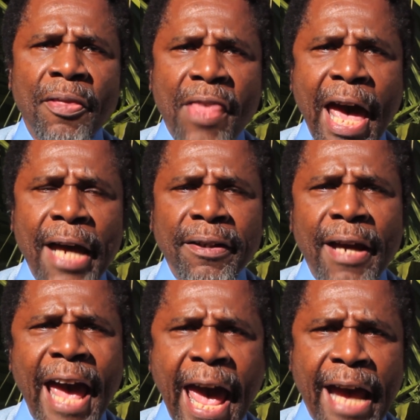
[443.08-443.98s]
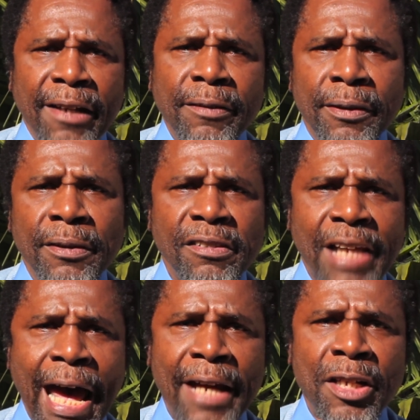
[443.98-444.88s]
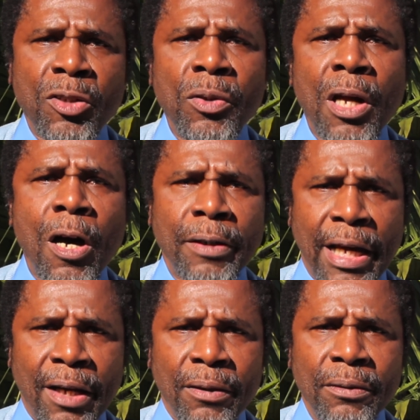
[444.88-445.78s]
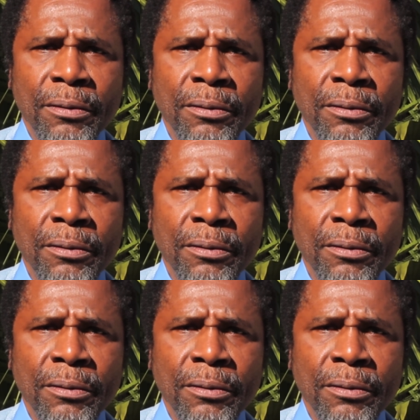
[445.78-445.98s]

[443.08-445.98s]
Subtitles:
That act, signed into law now,